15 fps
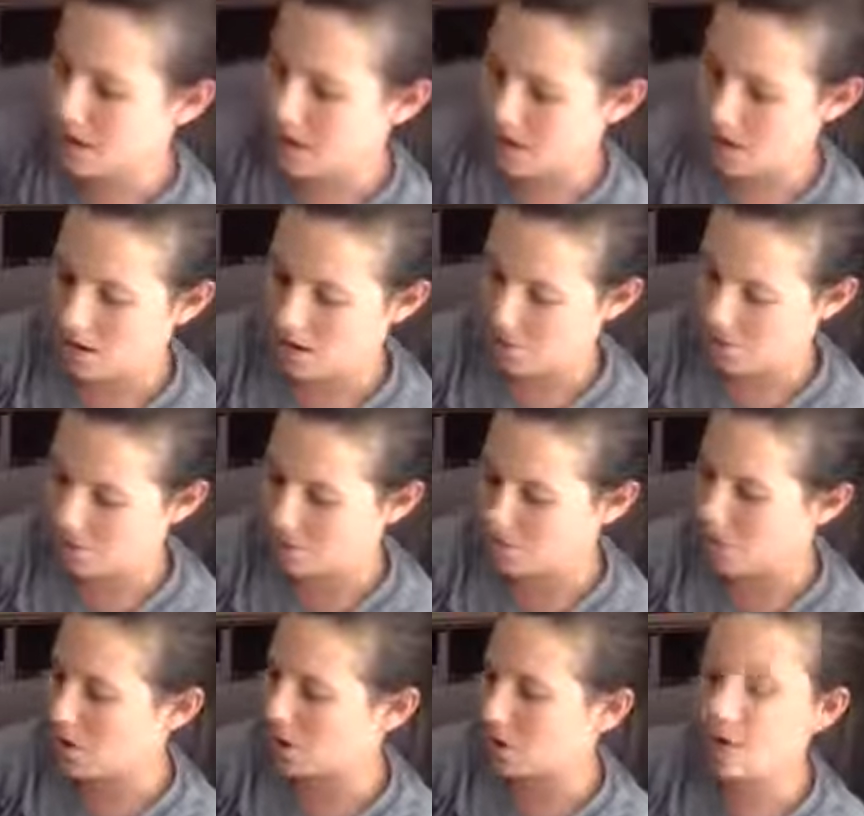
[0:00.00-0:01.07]
and a big
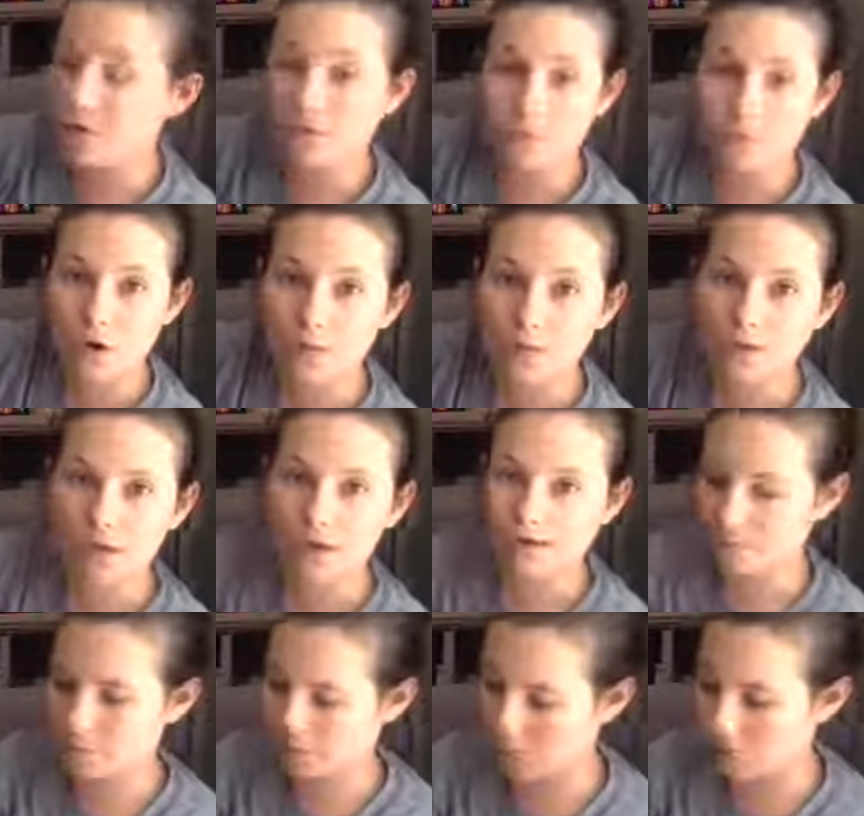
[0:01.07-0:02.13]
bottle of Aroma Life,
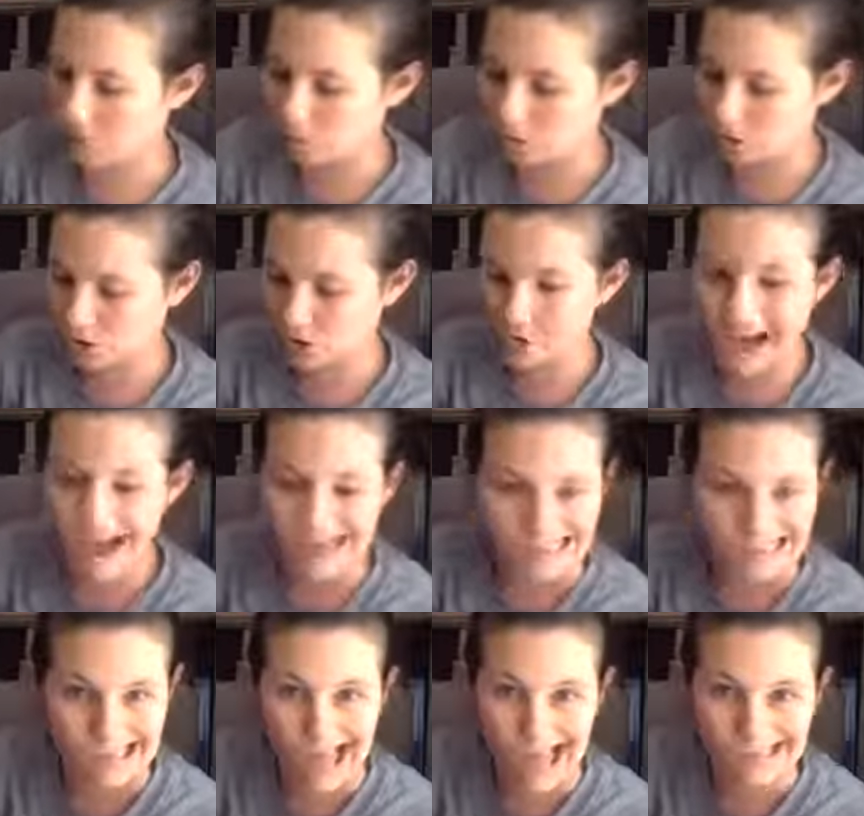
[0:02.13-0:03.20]
but these were July's
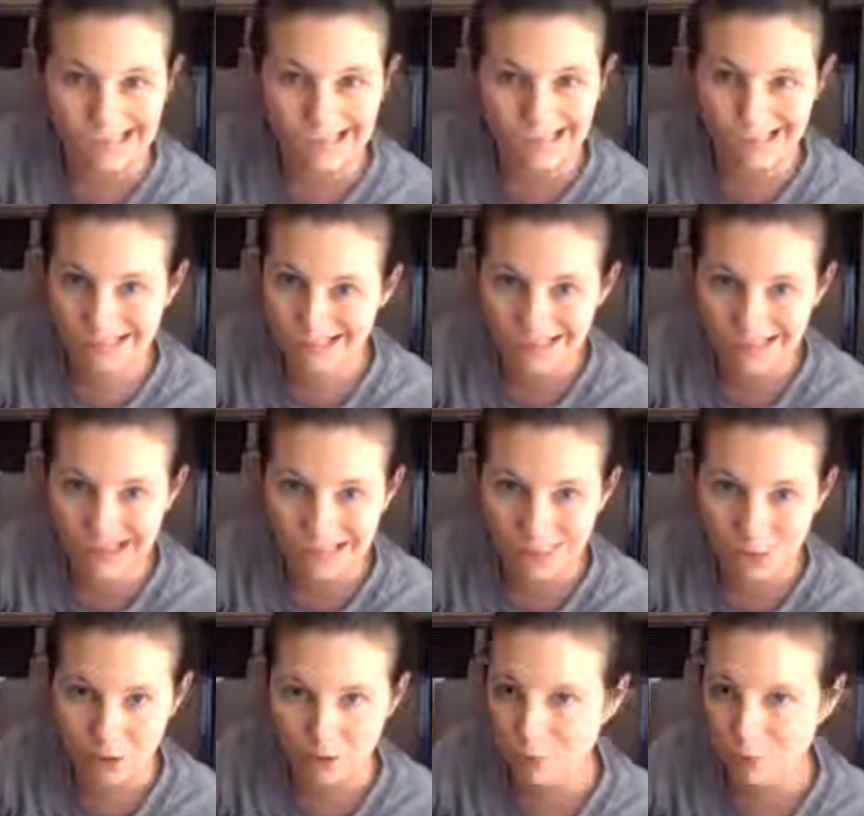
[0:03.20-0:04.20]
last month